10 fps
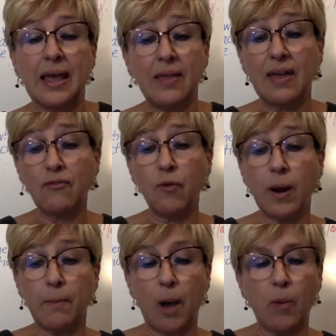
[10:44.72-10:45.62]
that for
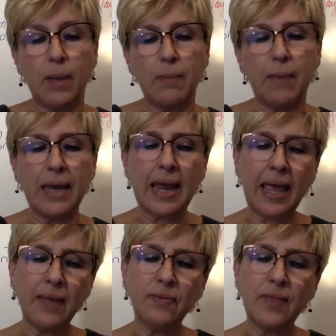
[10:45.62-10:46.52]
a moment made
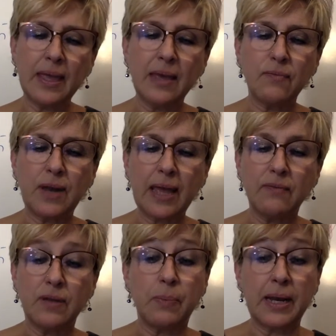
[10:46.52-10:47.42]
Anne think of
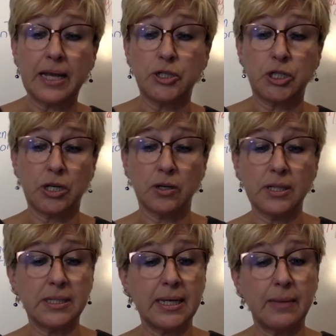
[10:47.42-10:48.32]
David, but as she
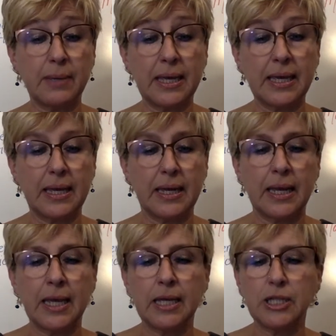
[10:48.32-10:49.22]
looked at him again,
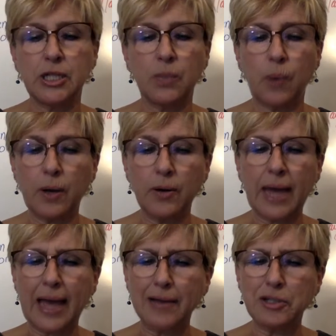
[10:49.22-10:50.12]
she wondered
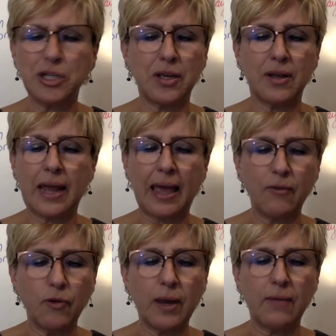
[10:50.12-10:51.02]
how she could
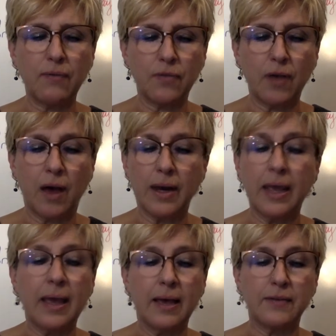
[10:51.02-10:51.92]
ever have thought
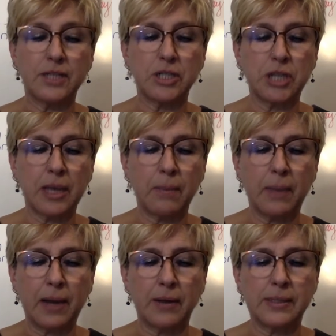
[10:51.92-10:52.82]
of such a
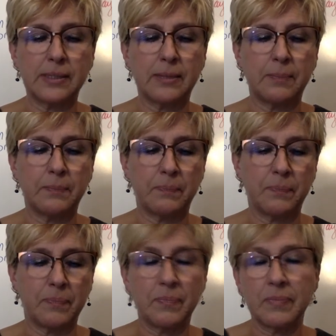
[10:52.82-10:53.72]
comparison.
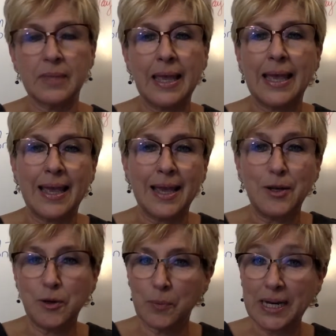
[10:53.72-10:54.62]

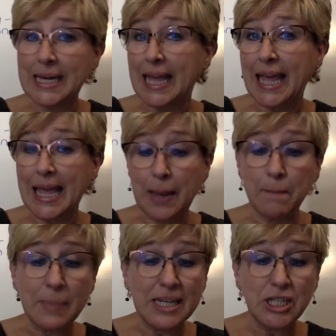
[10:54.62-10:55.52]
Do you know what an
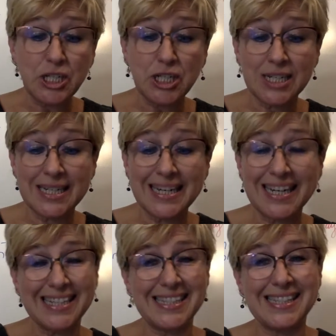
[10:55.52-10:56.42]

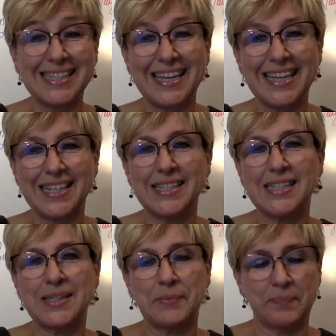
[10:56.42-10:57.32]
impishness
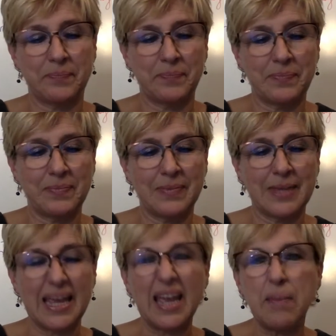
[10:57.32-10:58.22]
is?
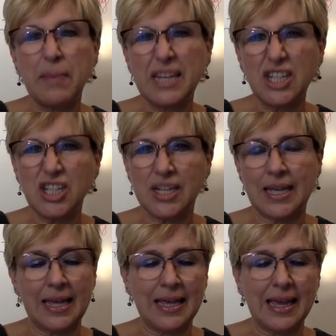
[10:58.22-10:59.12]
Impish?
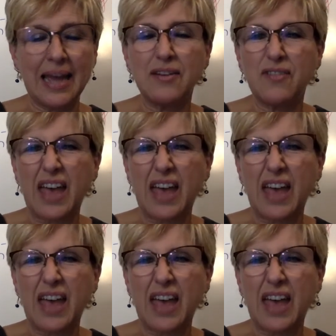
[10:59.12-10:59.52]
Kind of